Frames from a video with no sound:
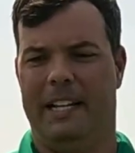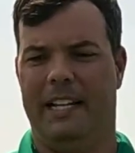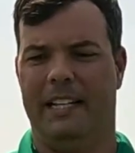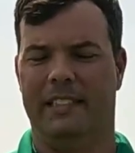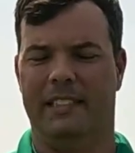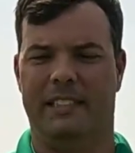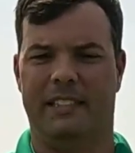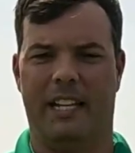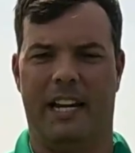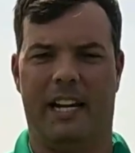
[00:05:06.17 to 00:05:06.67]

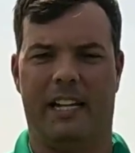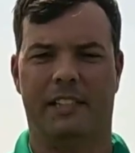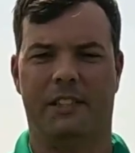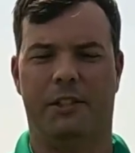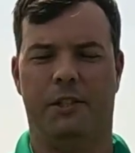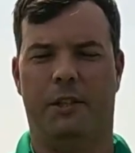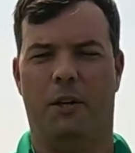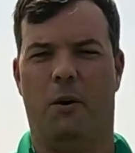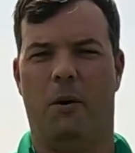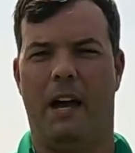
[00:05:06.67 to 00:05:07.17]

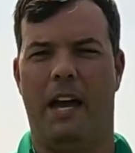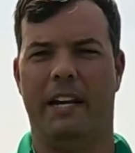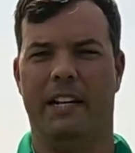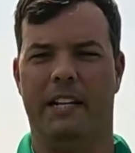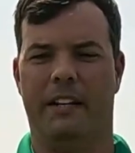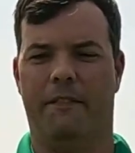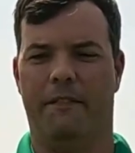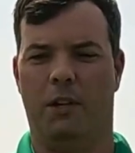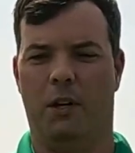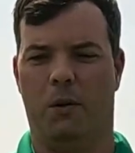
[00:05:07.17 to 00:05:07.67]
insects, you know,
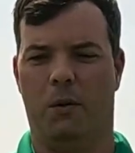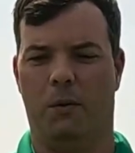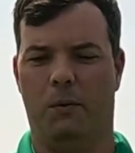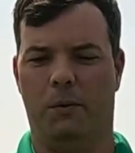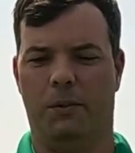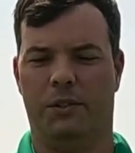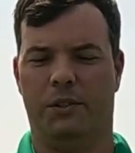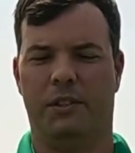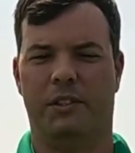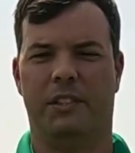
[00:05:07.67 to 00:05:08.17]
any of
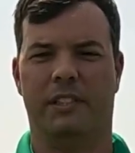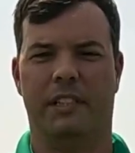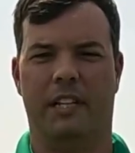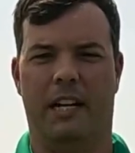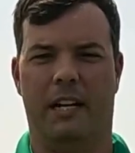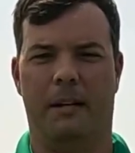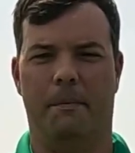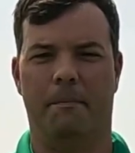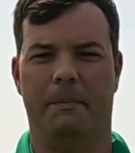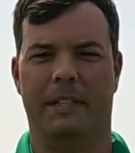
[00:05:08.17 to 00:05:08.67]
those
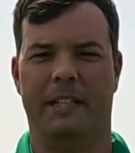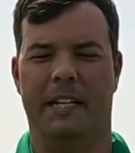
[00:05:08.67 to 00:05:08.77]
um,